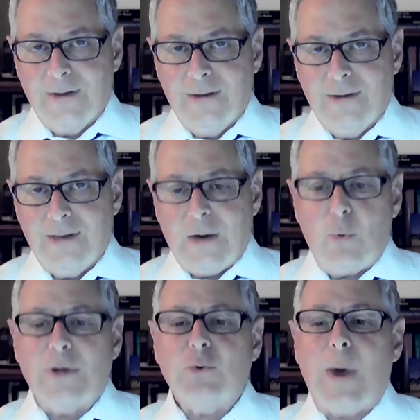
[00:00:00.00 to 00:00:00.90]
It
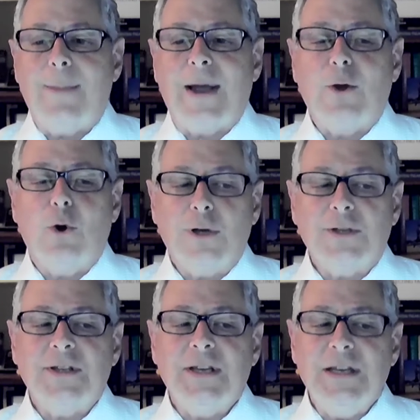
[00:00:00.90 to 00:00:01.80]
was Rabbi
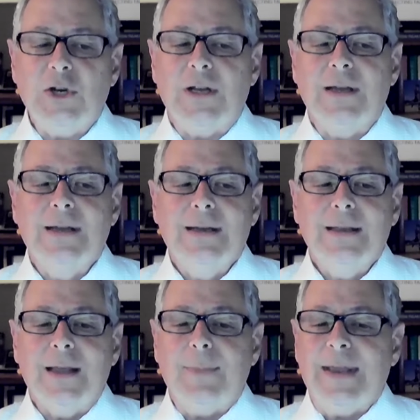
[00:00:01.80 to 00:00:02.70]
Cook's teaching
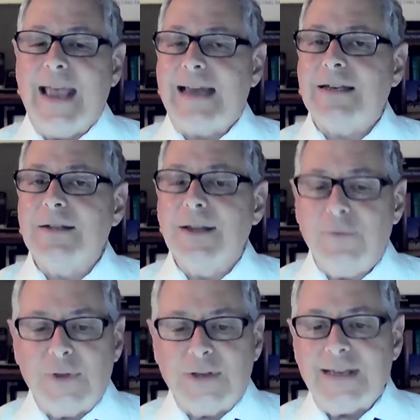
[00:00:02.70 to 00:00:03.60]
that began to
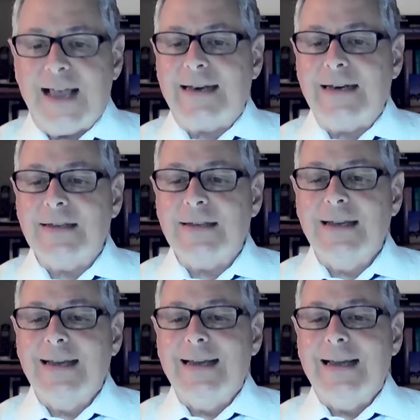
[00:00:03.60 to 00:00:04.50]
lift the sadness
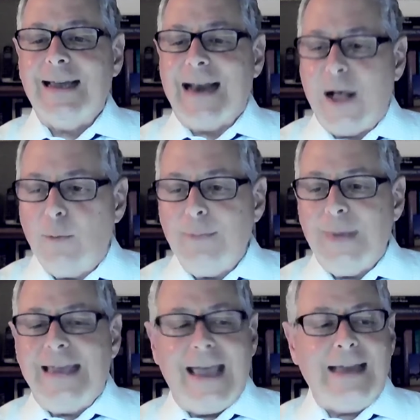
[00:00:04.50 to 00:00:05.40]
and help me
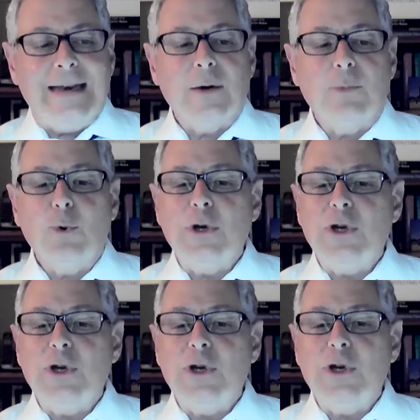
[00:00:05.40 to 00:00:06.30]
gain an
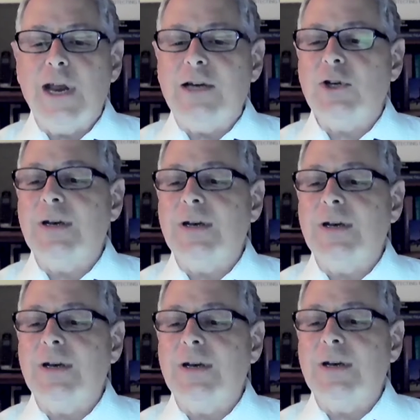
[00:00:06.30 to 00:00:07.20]
appreciation
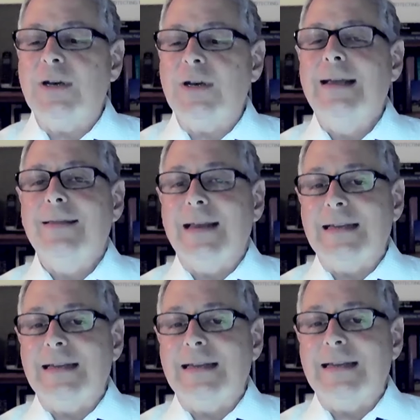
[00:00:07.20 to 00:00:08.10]

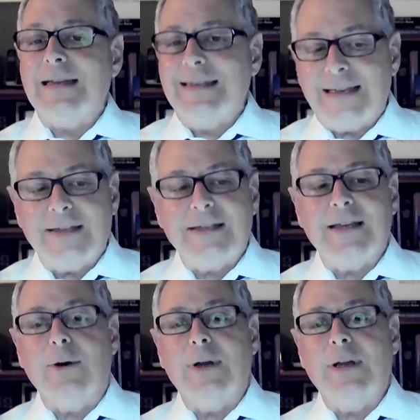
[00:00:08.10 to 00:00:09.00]
that is
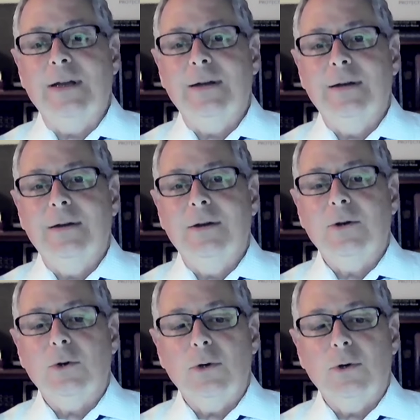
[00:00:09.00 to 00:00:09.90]
necessary
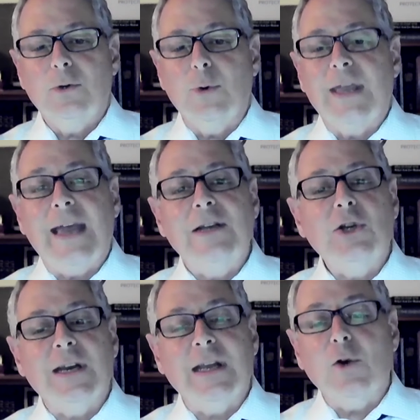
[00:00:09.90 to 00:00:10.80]
to engage in
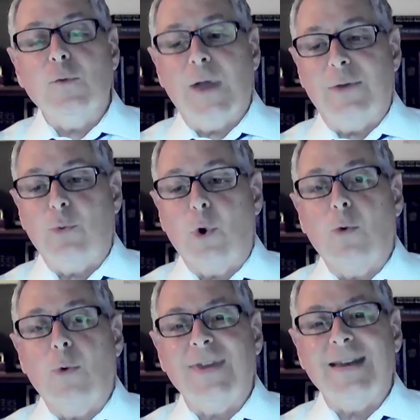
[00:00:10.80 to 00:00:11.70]
interfaith work
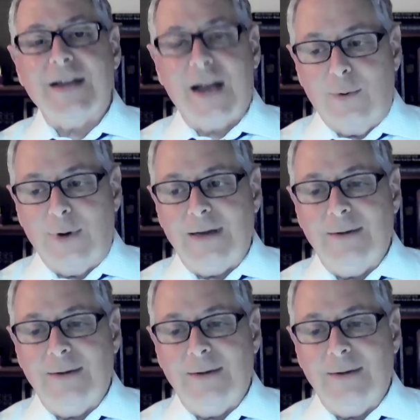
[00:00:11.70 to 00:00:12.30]
with integrity.